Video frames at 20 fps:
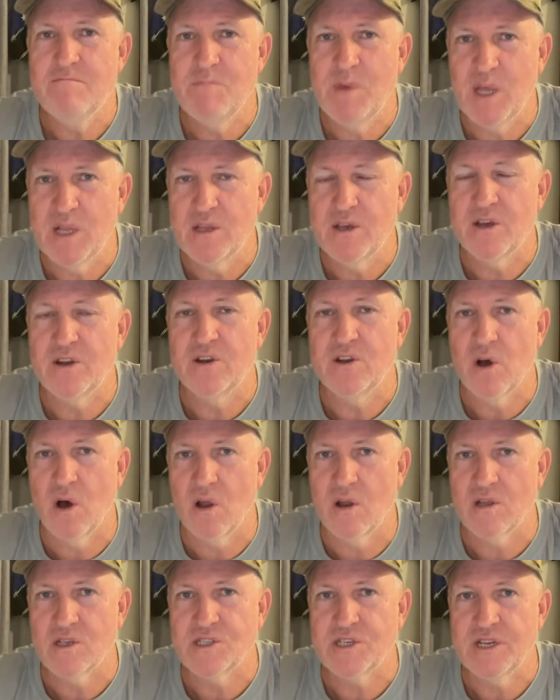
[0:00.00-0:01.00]
million
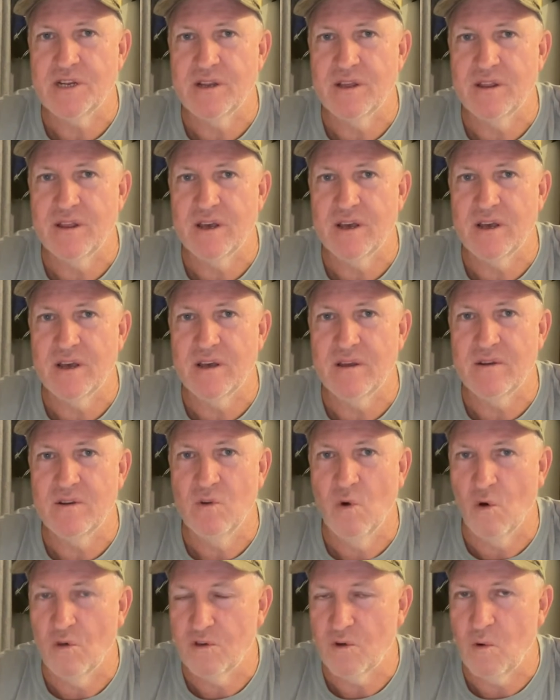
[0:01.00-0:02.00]
into the
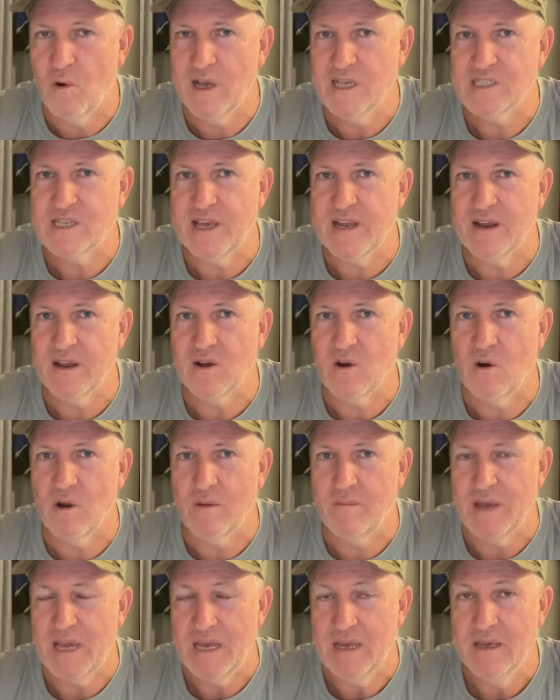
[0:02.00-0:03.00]
North Queensland
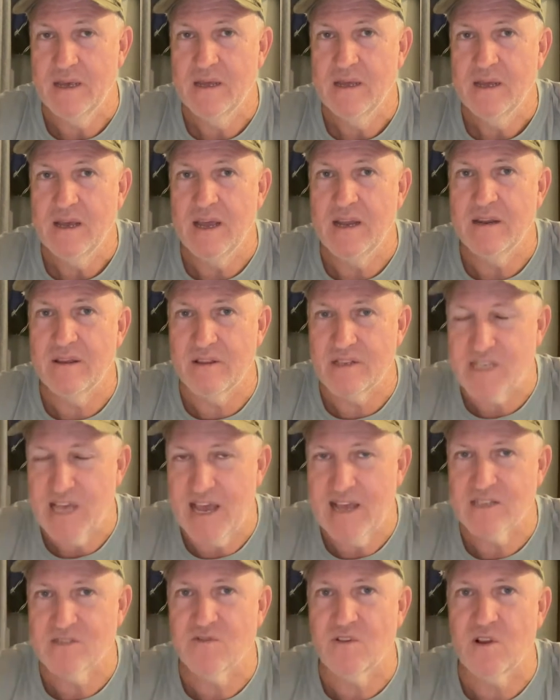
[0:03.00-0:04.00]
economy, into the
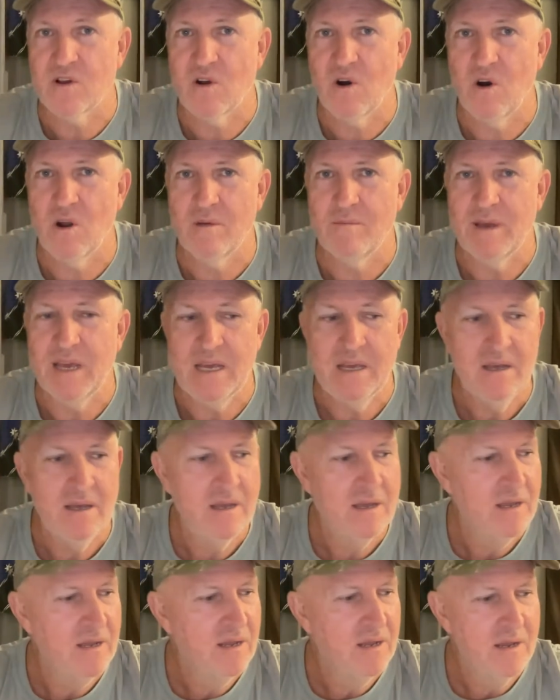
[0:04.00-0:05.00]
Townsville economy.
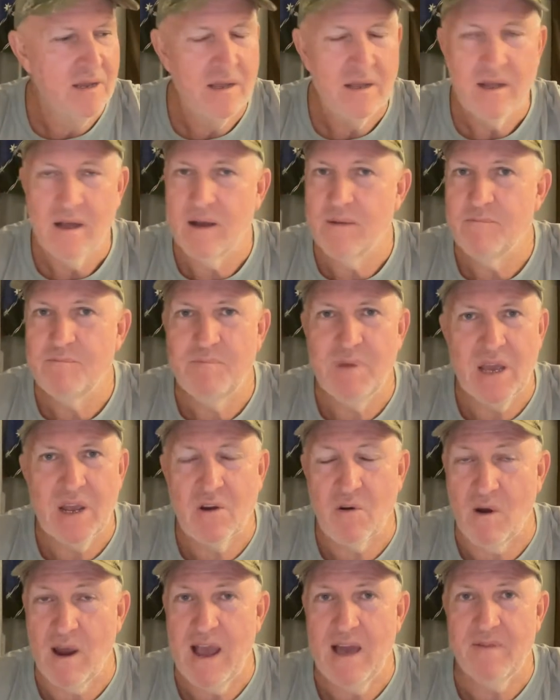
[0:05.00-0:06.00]
Big
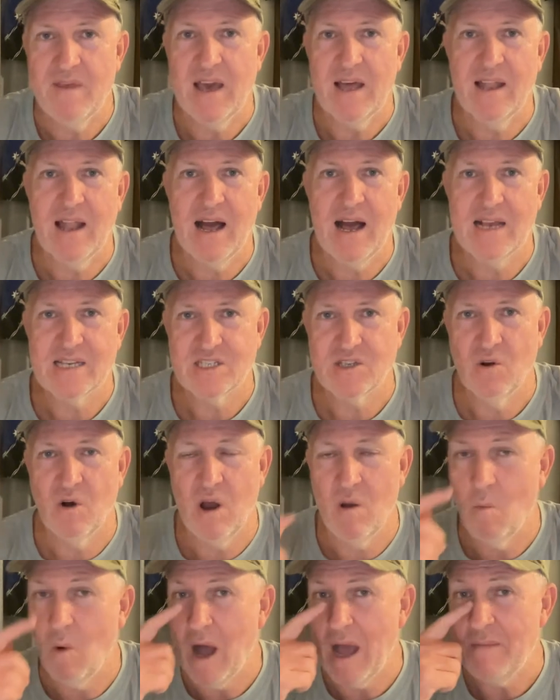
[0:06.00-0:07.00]
crowd there last
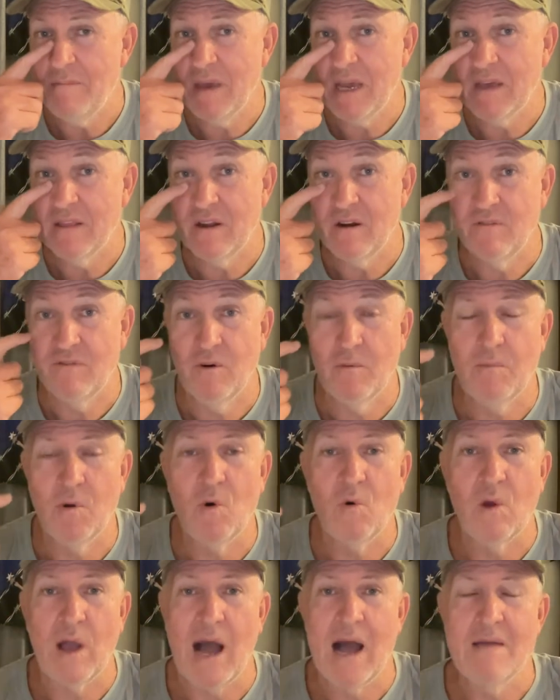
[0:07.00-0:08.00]
night, way bigger than a
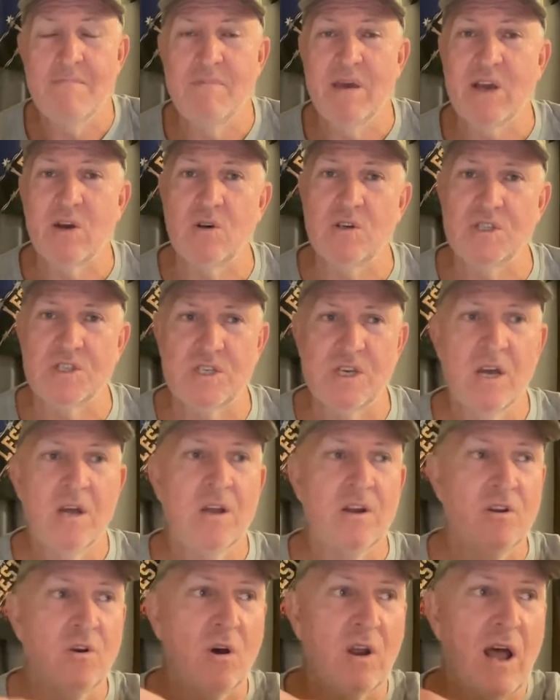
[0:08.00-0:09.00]
football game, because
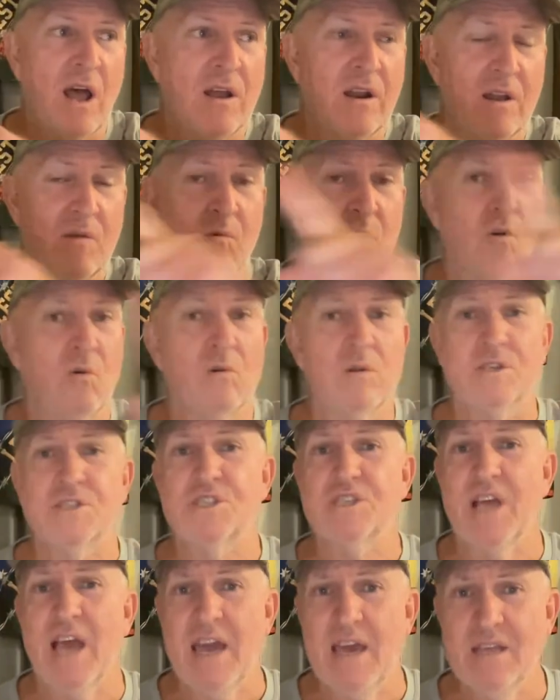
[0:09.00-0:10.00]
not only were all the
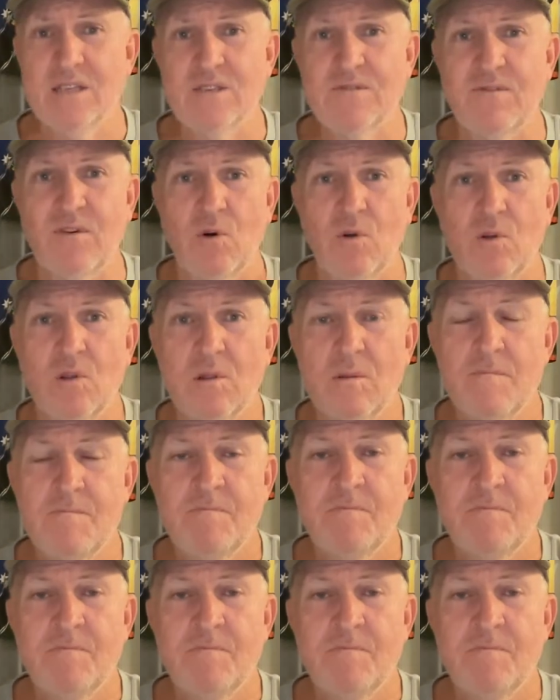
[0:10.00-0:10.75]
stands full,